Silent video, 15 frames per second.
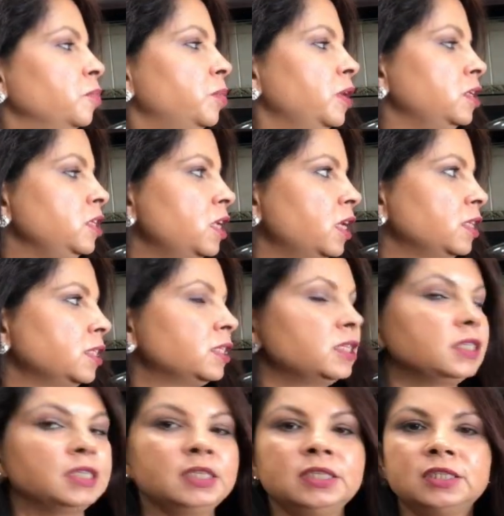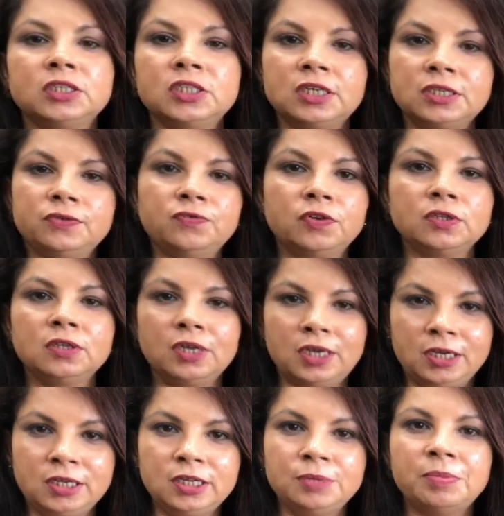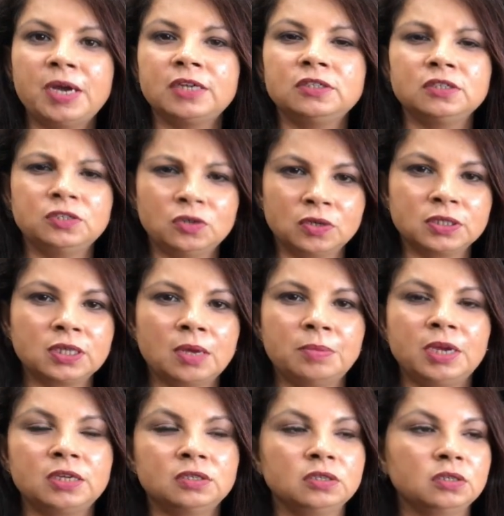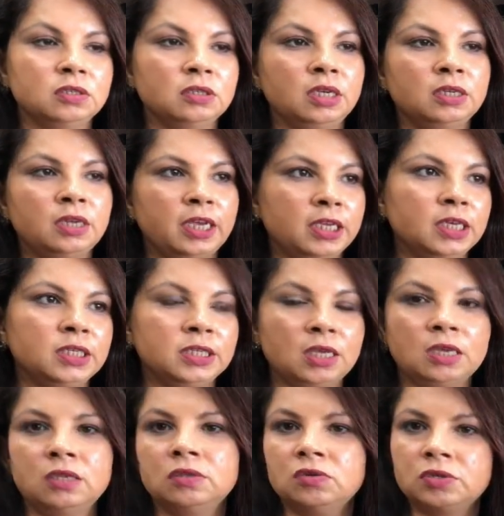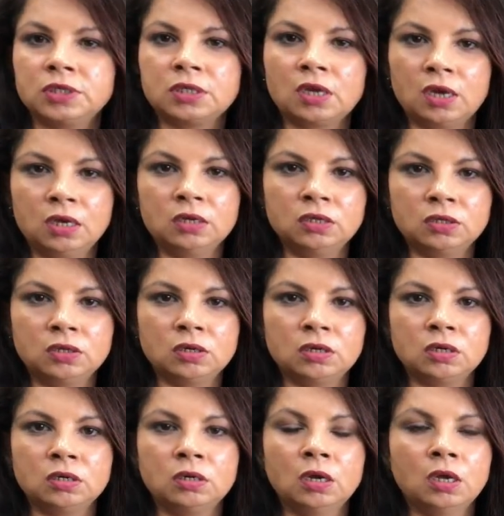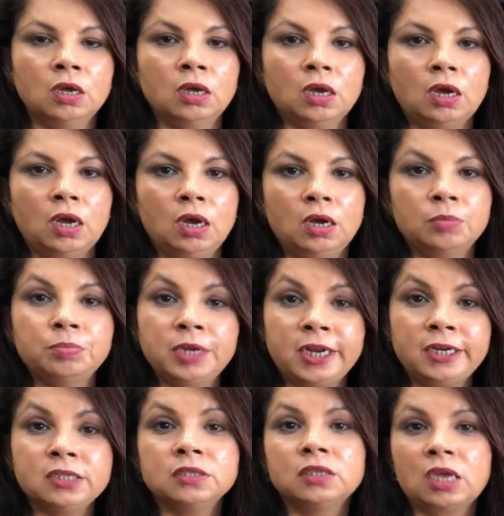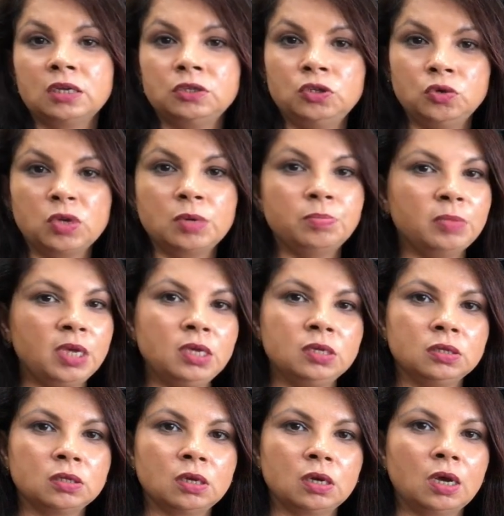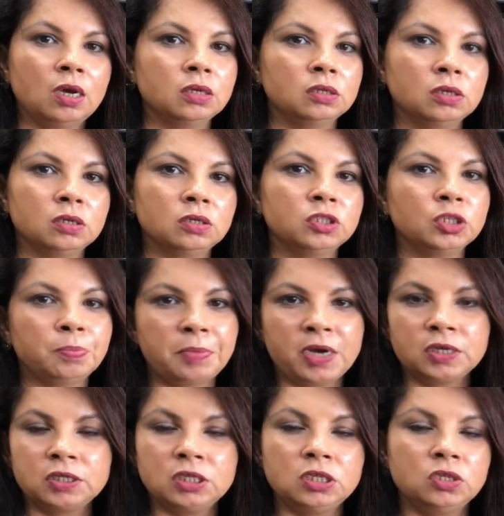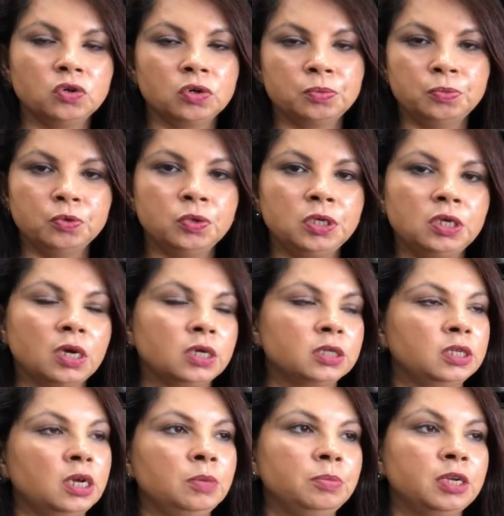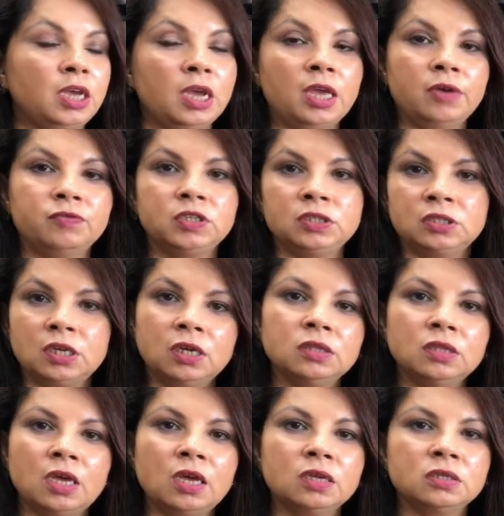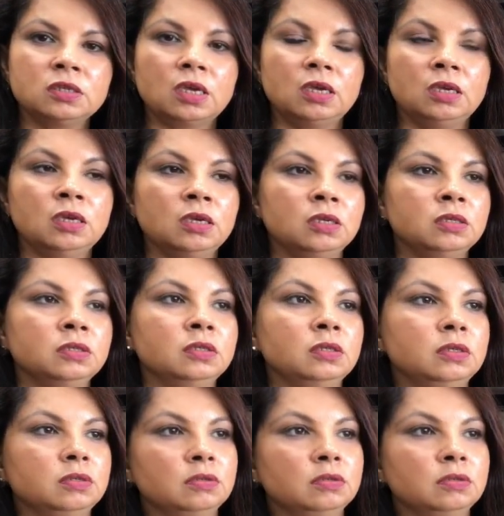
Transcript: But yes, this is just for the idli batter, dosa batter, and like I say, there is another blade that you can make the other chapati or puri atta, but I haven't done that, and